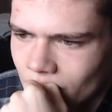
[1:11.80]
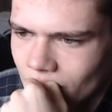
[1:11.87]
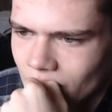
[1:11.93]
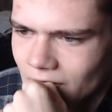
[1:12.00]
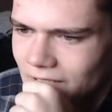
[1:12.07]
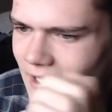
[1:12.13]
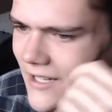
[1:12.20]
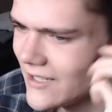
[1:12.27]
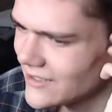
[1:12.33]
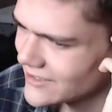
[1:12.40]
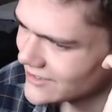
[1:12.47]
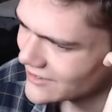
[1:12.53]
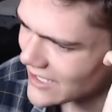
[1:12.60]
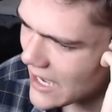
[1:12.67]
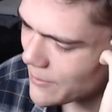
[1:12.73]
Yeah,
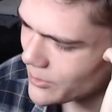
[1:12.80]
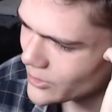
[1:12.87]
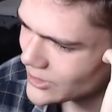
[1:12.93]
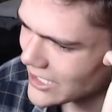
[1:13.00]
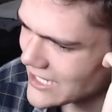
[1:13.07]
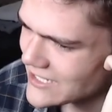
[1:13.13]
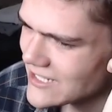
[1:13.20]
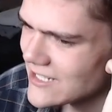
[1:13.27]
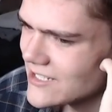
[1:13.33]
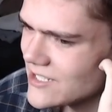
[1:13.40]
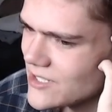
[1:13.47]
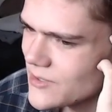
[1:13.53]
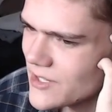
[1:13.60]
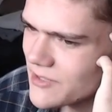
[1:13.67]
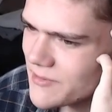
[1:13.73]
Apple lightning to
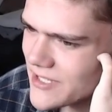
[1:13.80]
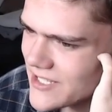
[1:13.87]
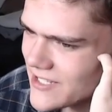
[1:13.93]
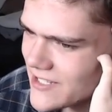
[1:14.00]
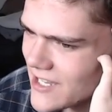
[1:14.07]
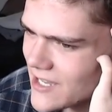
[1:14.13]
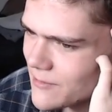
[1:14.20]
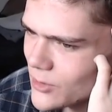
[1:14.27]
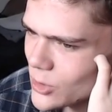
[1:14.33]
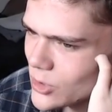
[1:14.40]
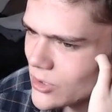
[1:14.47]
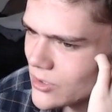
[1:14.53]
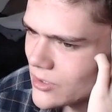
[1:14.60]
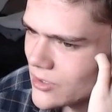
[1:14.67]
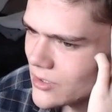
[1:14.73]
USB-C
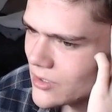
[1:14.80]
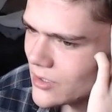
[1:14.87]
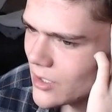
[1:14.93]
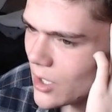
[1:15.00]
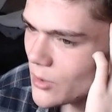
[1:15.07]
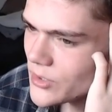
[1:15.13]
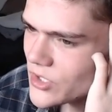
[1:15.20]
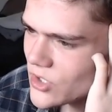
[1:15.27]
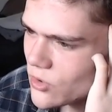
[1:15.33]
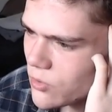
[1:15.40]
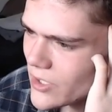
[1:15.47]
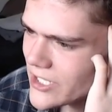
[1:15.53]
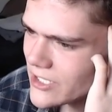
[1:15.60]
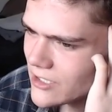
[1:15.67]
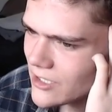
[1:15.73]
cable. Oh, it's
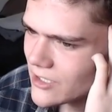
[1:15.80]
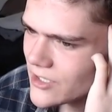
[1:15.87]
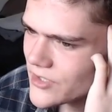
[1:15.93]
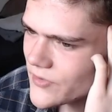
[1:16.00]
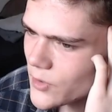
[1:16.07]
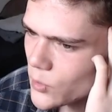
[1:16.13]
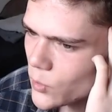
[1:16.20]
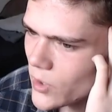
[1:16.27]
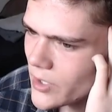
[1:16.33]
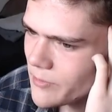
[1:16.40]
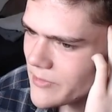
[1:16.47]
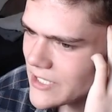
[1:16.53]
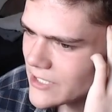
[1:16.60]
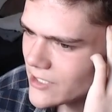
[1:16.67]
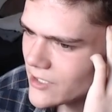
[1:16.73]
$20 for 1
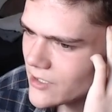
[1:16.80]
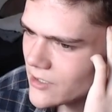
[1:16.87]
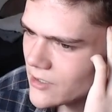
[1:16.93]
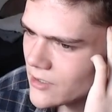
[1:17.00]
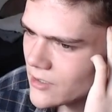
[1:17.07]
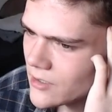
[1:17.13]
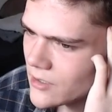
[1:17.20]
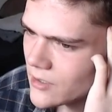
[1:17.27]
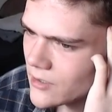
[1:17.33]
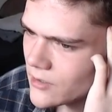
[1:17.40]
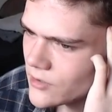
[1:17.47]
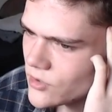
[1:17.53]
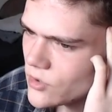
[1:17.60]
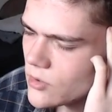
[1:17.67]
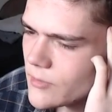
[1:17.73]
meter.
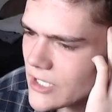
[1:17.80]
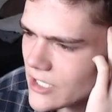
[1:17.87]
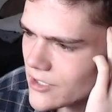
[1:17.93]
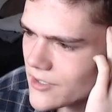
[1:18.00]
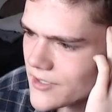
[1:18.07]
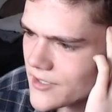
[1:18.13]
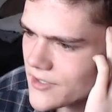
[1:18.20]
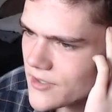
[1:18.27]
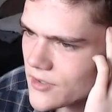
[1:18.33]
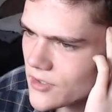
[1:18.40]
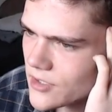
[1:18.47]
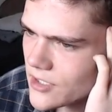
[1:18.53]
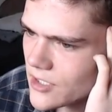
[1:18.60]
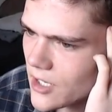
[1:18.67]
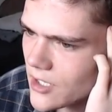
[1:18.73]
2 meters, it's
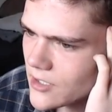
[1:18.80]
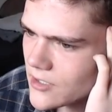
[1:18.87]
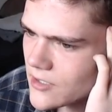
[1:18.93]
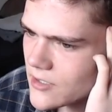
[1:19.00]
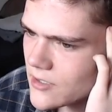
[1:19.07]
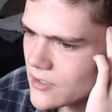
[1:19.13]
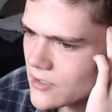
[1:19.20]
$30.